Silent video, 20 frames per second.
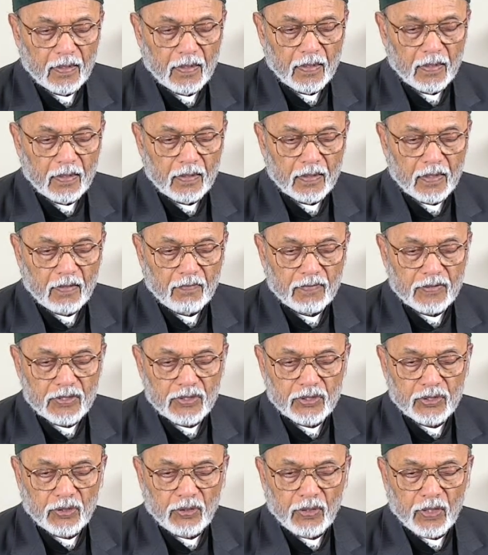There was
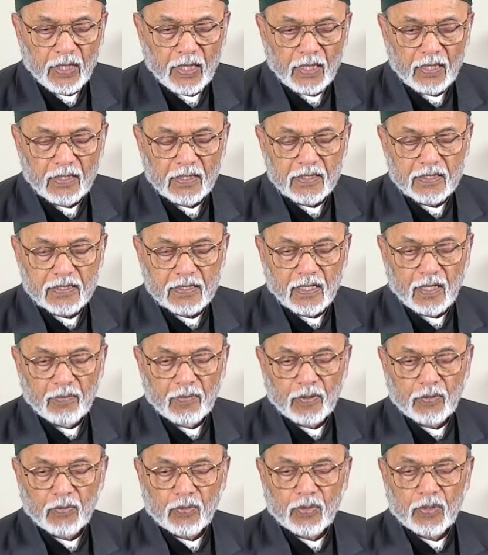joy in the
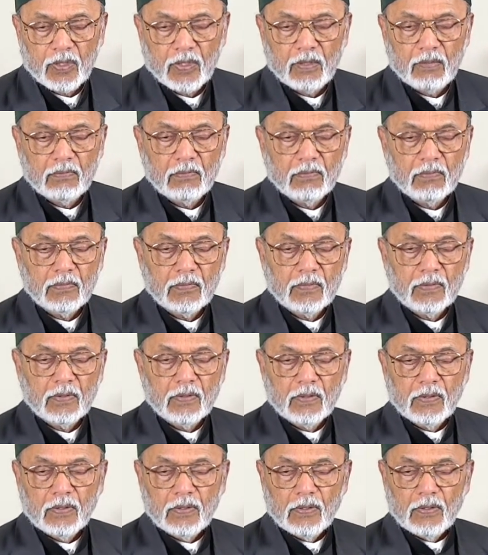Islamic world,
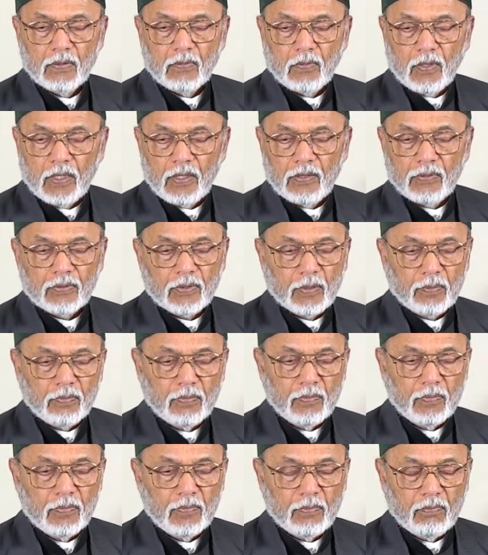while Europe
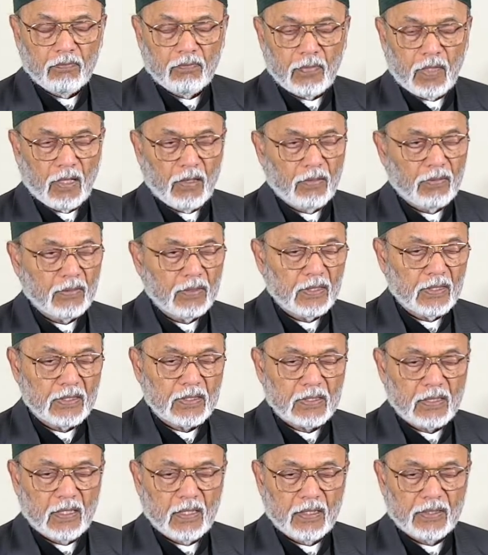mourned
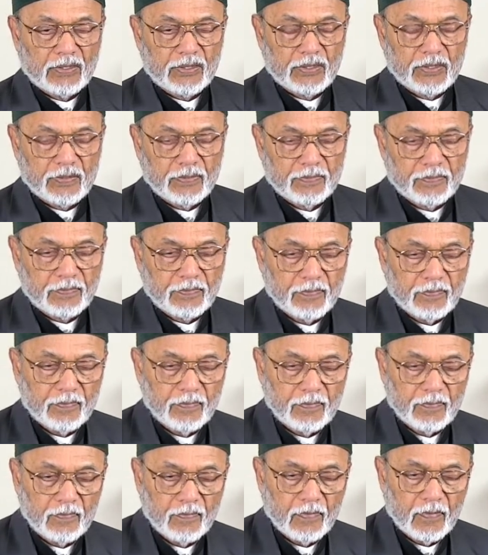its loss.
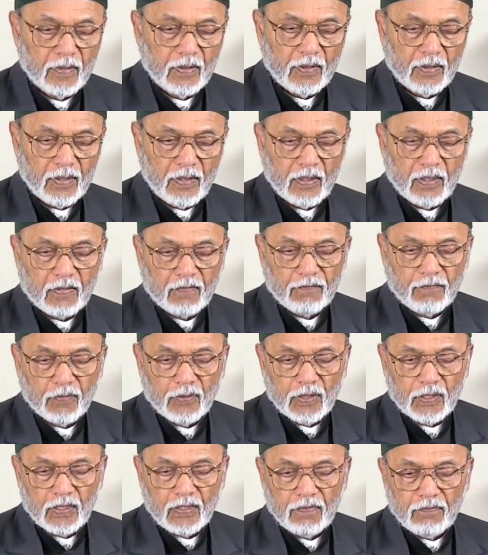The year
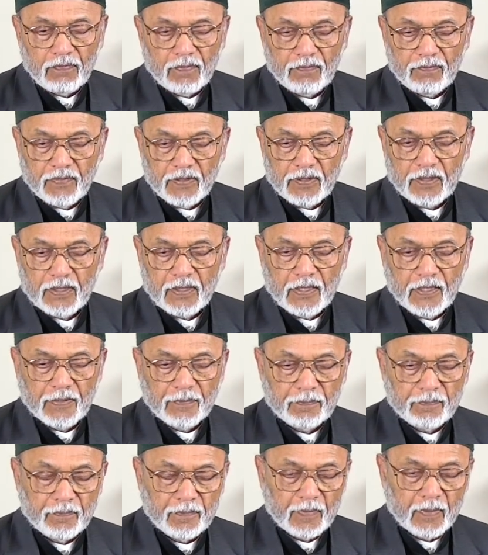
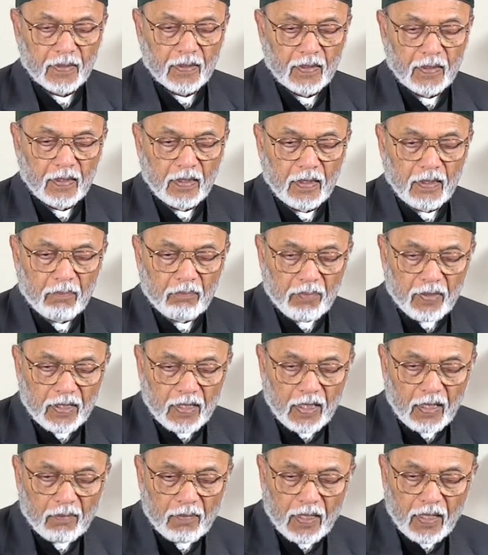1453
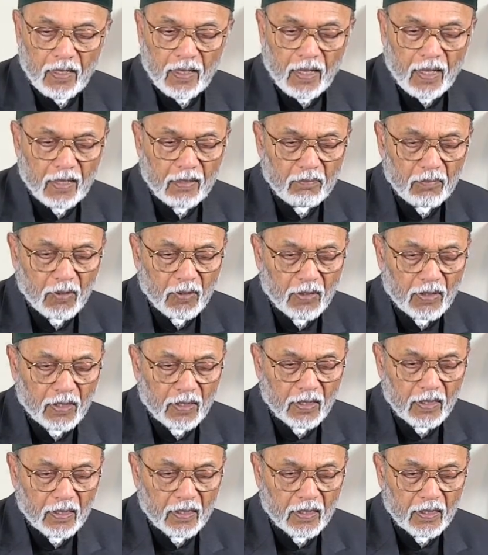became a
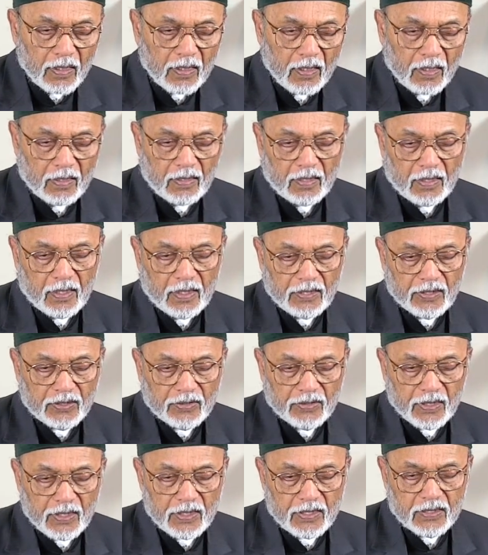landmark in the
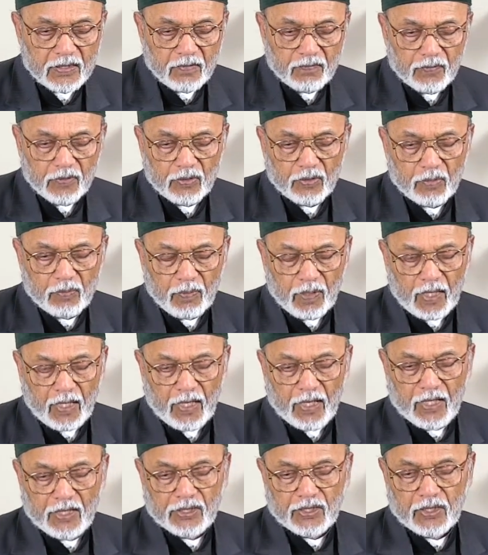histories of Europe
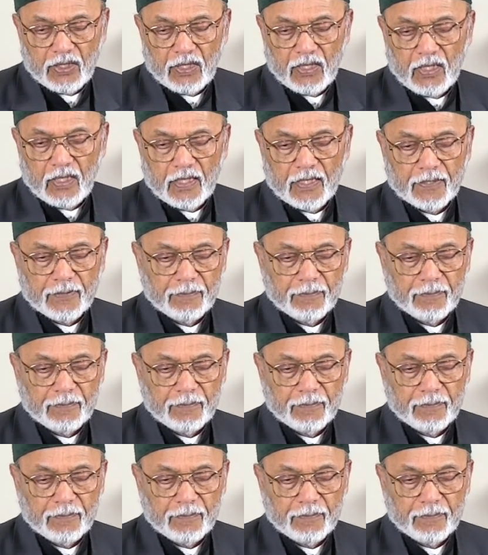and Asia alike.